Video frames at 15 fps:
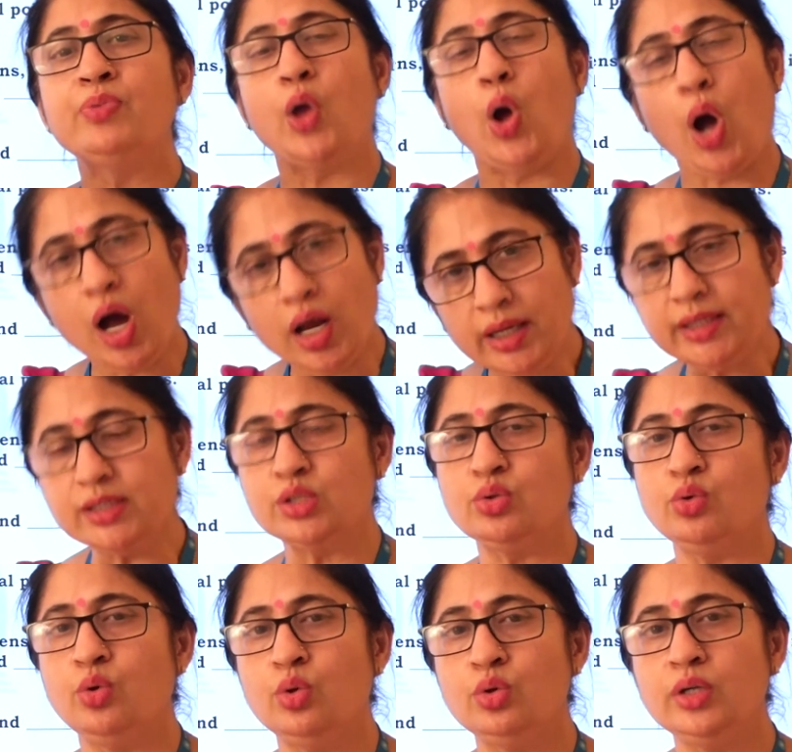on its
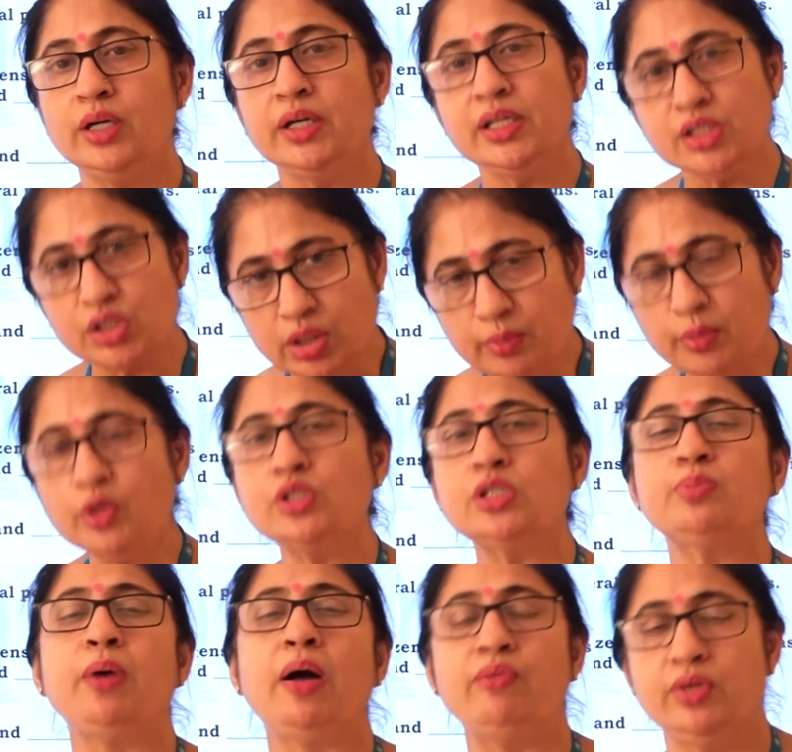own
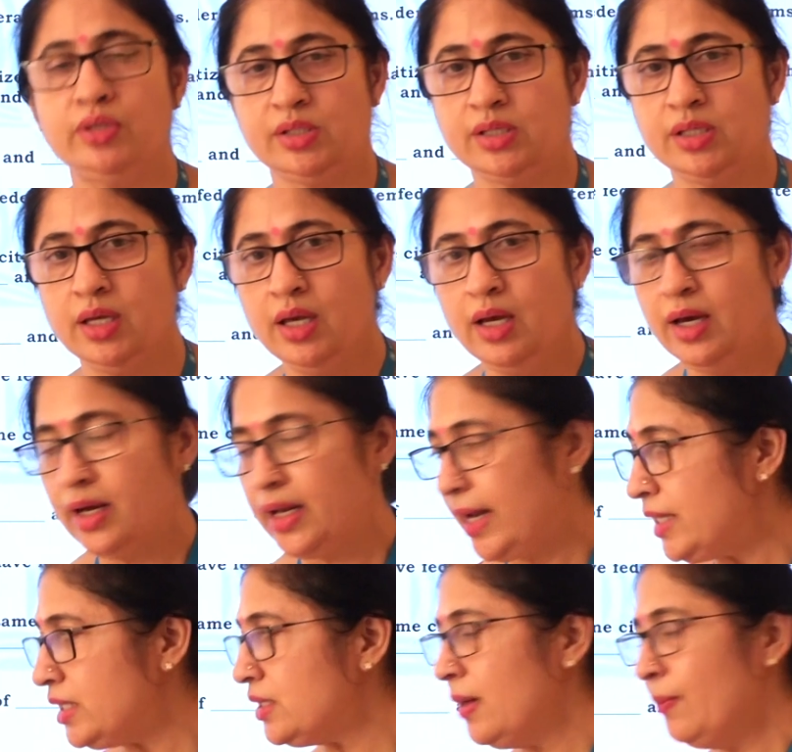distributes powers,
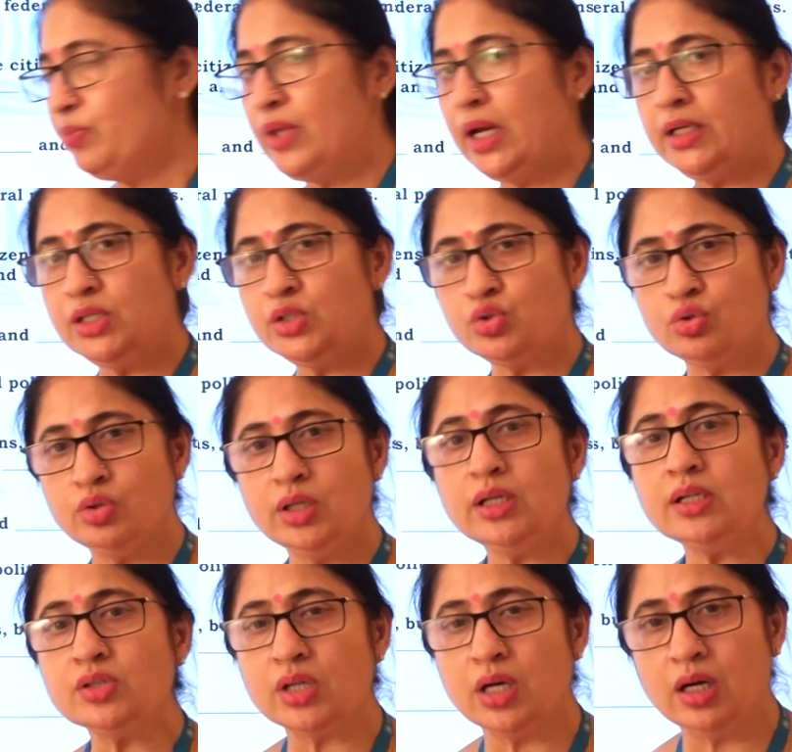right? That is to the
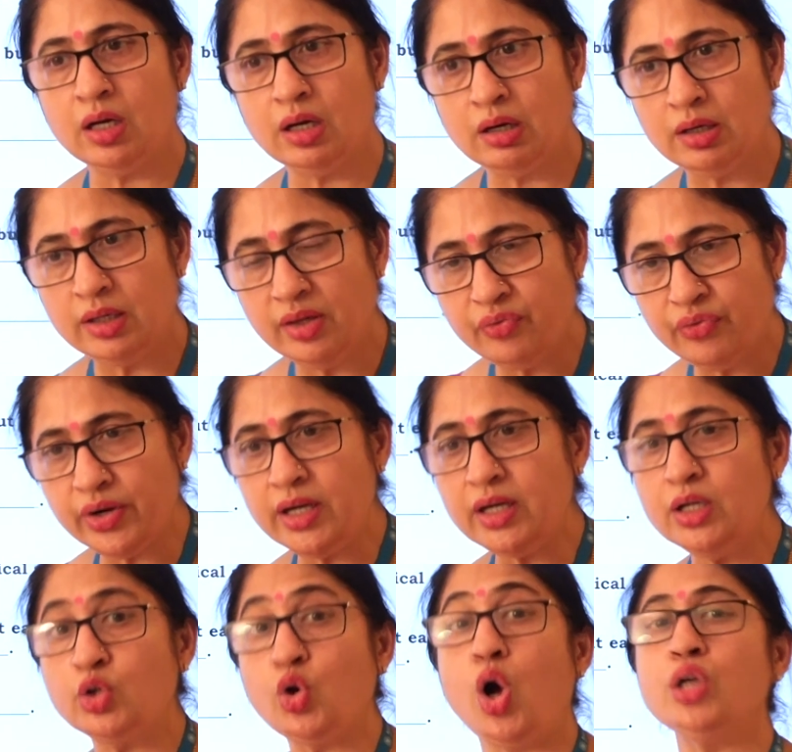uh,
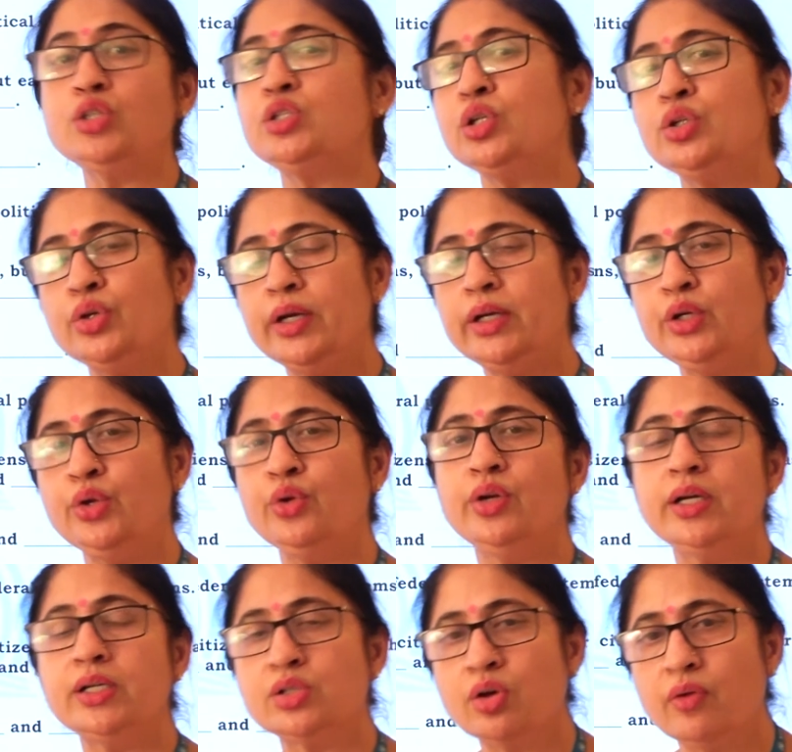different constituent
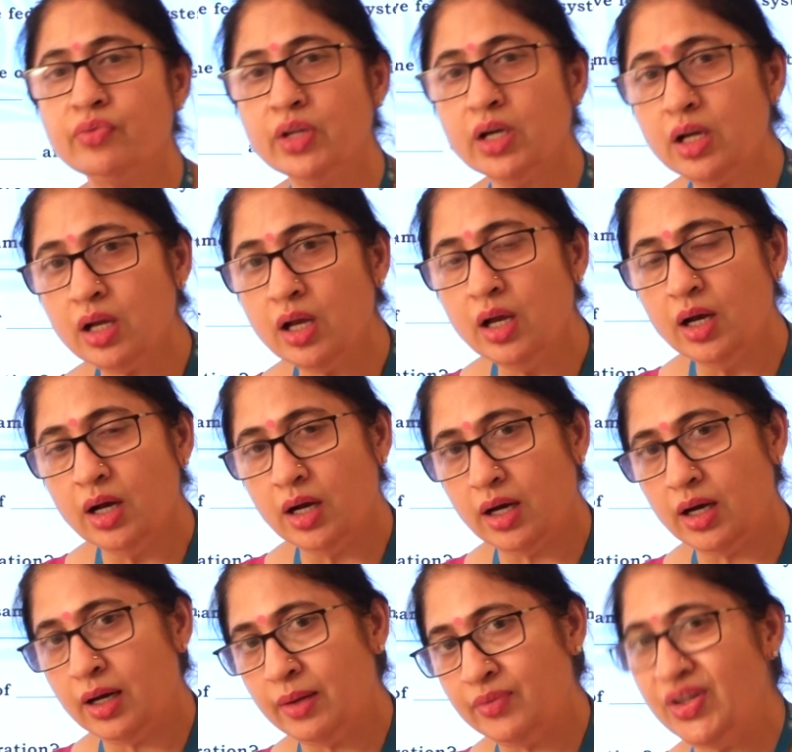units of the
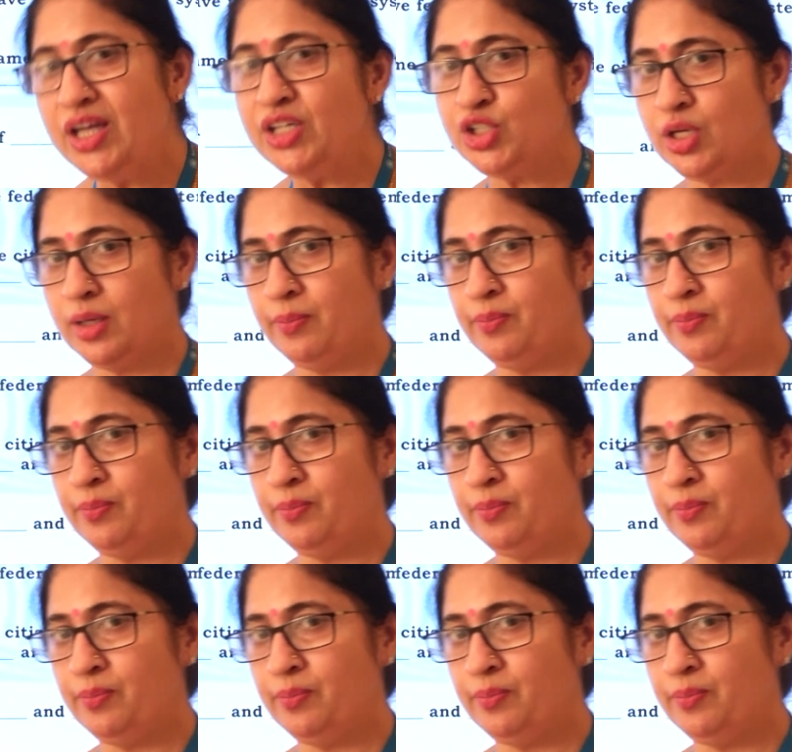uh, nation.